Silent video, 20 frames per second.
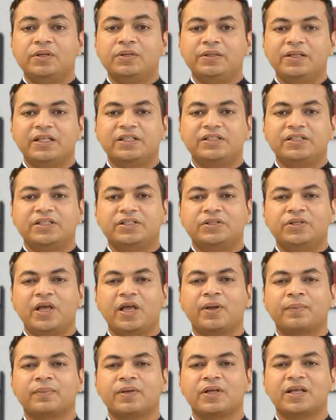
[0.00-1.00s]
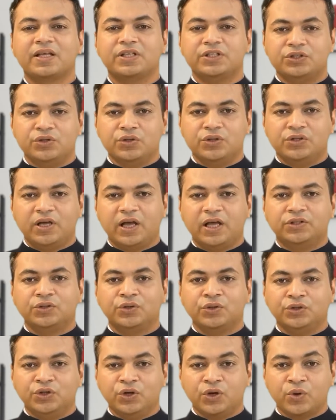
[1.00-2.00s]
This is not because your
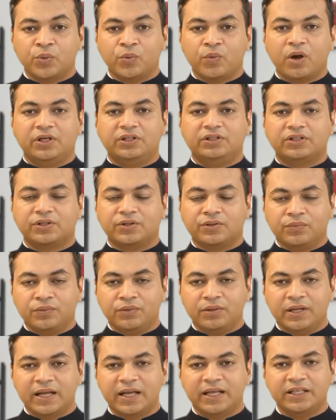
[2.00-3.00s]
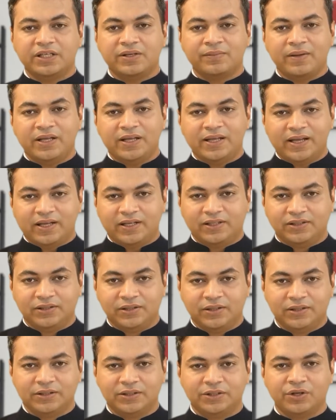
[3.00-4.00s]
doctor don't want to, it is because,
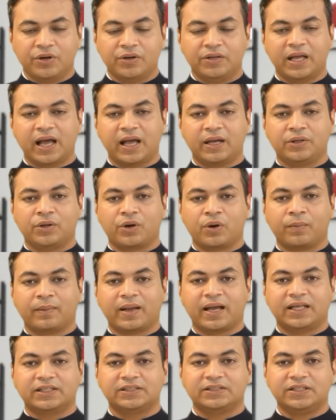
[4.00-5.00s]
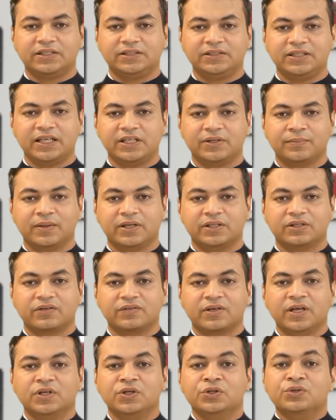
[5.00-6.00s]
till now no medicines has been
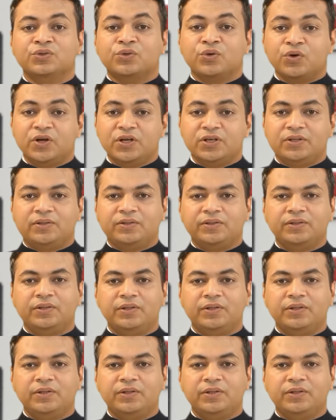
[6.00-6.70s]
developed for it.